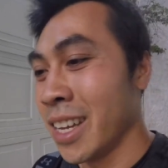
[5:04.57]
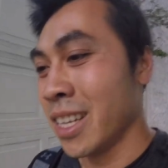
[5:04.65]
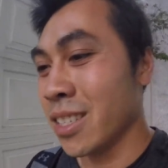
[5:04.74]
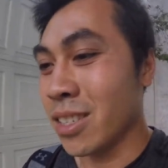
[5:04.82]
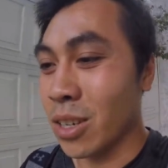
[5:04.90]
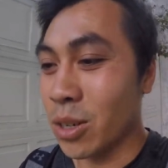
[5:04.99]

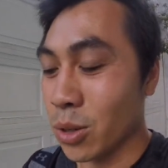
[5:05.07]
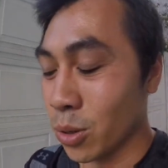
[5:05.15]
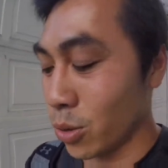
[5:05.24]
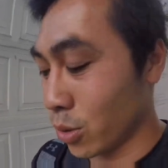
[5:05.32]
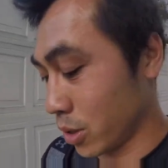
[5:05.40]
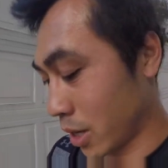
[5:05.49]

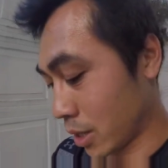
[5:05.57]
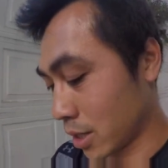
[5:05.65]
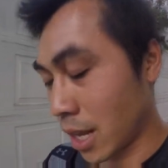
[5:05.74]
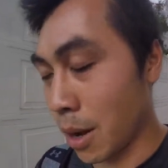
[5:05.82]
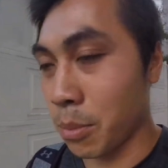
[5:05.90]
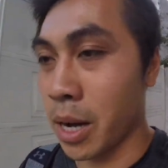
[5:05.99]
So I
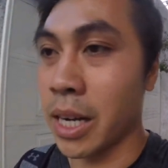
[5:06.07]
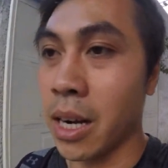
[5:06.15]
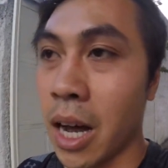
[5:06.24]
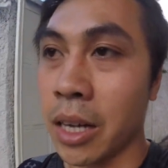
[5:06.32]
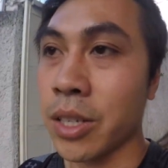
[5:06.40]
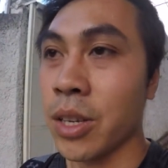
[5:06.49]
stopped by an
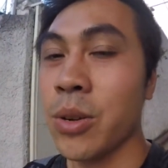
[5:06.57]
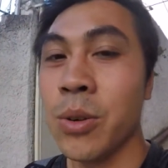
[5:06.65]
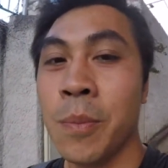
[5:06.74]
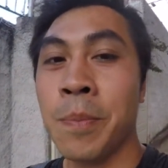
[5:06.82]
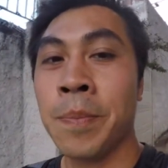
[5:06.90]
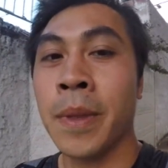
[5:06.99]
OXXO
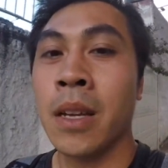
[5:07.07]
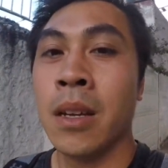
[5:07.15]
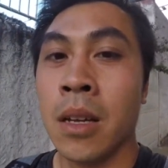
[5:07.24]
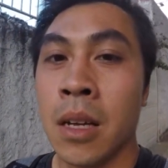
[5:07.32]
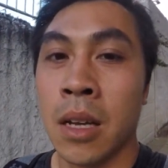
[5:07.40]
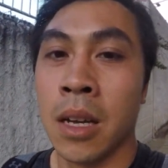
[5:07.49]

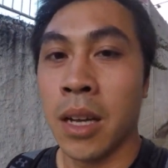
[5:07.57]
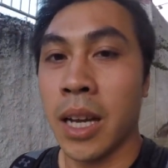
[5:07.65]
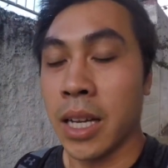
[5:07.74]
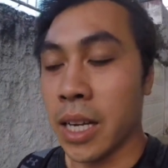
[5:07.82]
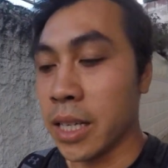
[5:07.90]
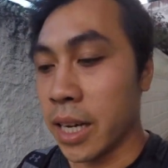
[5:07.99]

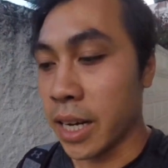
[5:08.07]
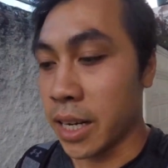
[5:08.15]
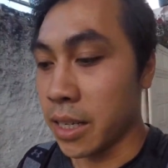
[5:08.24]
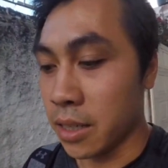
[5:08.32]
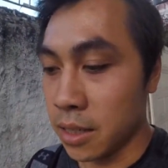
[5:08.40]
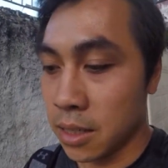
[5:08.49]
and I
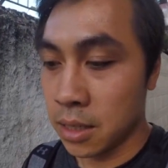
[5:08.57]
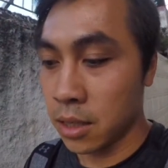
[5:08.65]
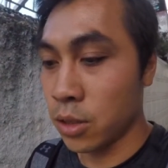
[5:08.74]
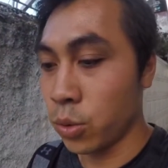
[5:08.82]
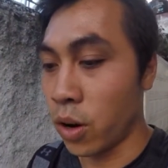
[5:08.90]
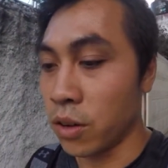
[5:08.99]
got
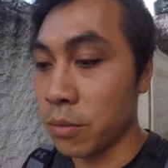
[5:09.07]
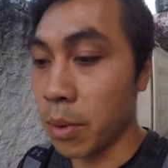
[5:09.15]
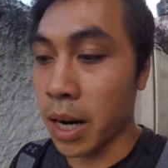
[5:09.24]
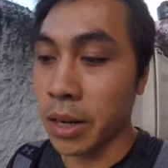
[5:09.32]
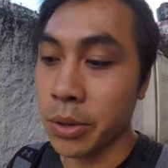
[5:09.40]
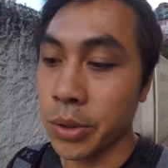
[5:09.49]
12
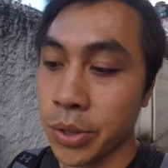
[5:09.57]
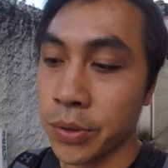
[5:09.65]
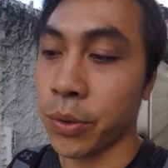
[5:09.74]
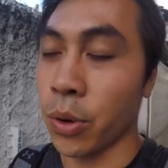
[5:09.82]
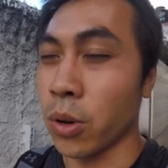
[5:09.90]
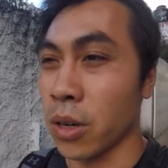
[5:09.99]
bottles
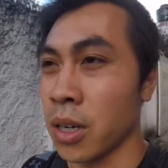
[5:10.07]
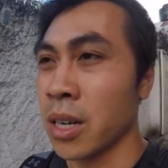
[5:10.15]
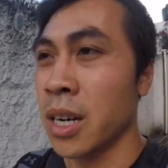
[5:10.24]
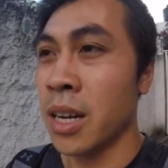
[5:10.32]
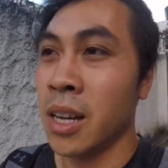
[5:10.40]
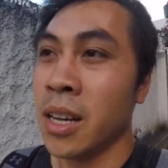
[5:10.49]
for
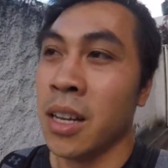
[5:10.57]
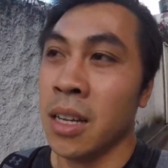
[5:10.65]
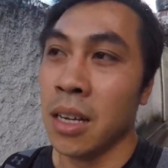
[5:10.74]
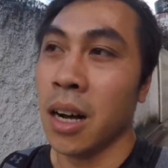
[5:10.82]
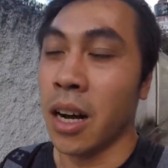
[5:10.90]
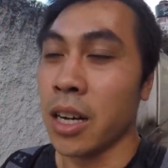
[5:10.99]

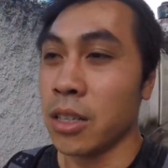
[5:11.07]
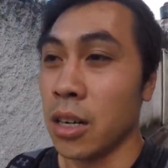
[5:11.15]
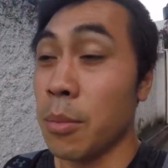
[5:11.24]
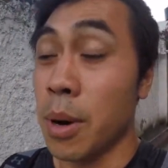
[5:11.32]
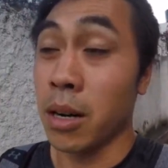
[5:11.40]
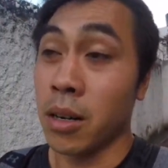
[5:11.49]

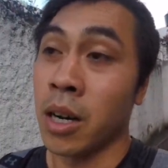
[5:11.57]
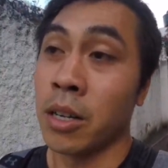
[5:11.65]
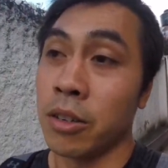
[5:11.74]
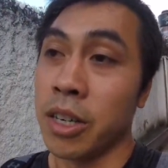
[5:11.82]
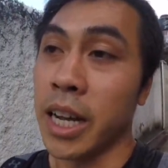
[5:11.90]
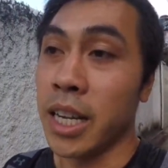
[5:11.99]
about
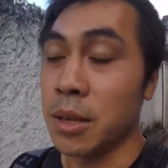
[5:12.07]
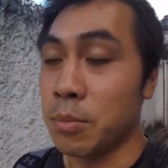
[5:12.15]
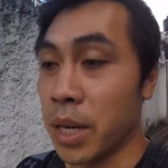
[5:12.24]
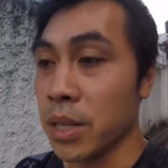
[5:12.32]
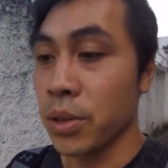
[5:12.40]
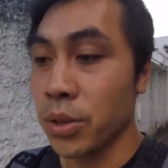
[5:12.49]
180
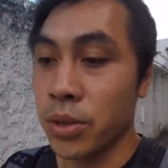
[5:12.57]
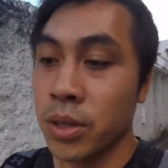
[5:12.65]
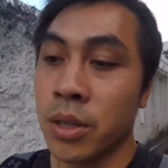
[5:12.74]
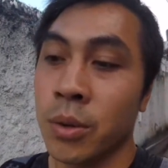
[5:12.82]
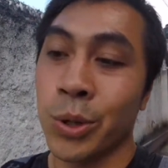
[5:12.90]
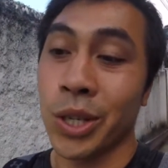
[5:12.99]
pesos,
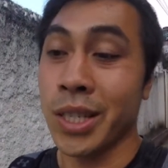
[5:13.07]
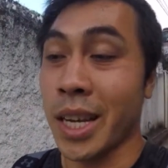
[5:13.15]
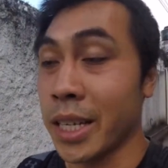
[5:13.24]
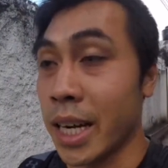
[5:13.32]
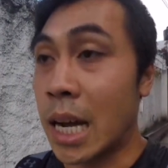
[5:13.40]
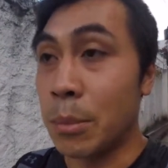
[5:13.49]
which is
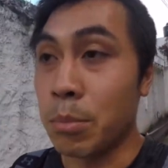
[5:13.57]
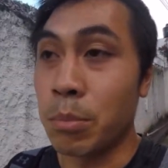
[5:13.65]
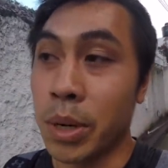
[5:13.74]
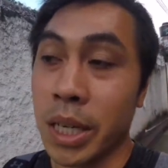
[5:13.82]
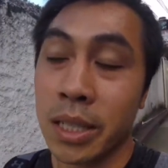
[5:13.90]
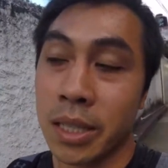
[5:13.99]
like nine
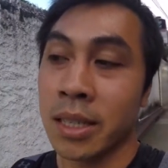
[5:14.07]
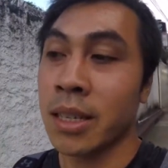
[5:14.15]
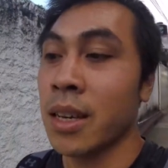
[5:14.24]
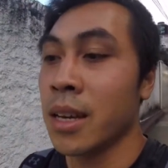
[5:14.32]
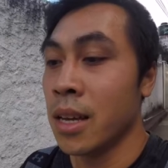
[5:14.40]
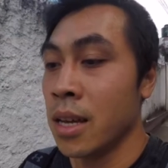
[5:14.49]
bucks.
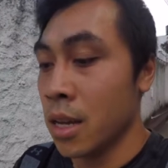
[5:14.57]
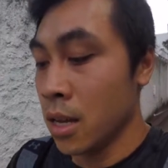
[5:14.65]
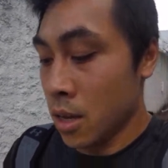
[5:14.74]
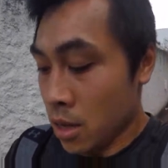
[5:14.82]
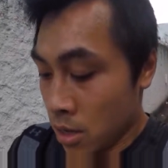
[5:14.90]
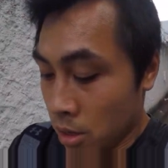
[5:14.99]

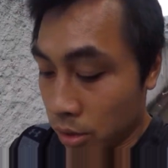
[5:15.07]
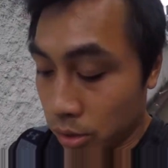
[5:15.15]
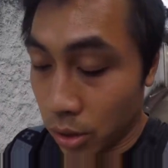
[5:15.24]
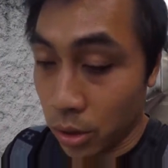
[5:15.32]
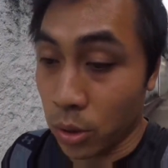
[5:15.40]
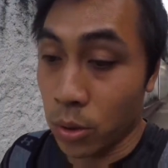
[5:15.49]

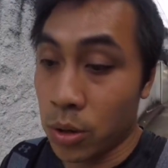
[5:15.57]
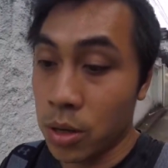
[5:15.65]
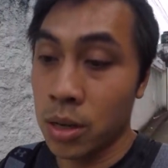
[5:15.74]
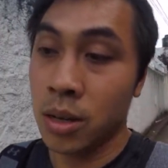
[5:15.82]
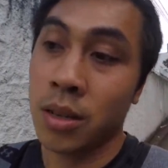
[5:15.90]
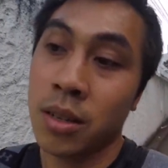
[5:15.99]
So
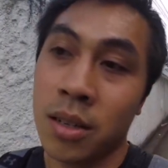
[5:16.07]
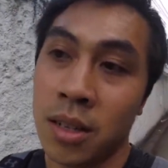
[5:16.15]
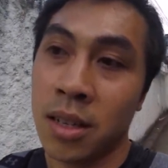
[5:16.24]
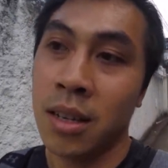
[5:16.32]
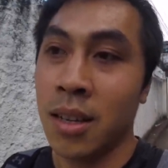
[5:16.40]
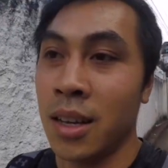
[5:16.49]

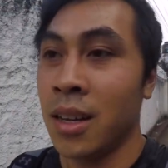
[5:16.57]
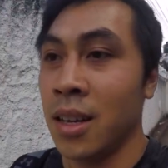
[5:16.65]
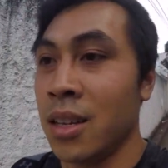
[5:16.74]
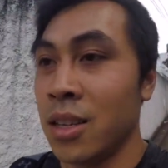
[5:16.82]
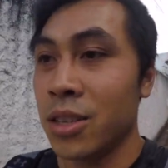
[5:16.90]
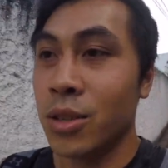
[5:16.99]

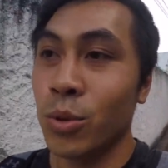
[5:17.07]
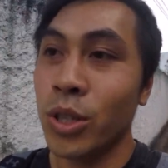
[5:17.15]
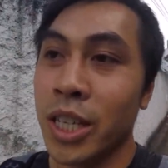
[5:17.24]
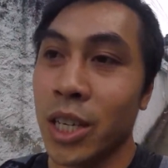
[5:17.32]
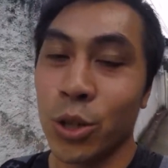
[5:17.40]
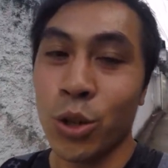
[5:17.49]
you can really
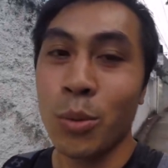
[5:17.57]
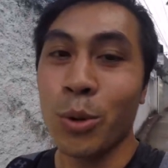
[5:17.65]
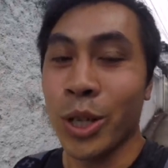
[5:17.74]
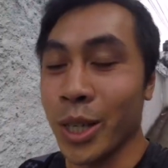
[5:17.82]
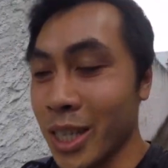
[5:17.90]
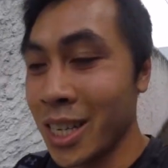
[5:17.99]
get in trouble
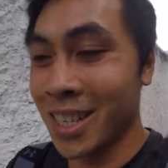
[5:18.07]
here.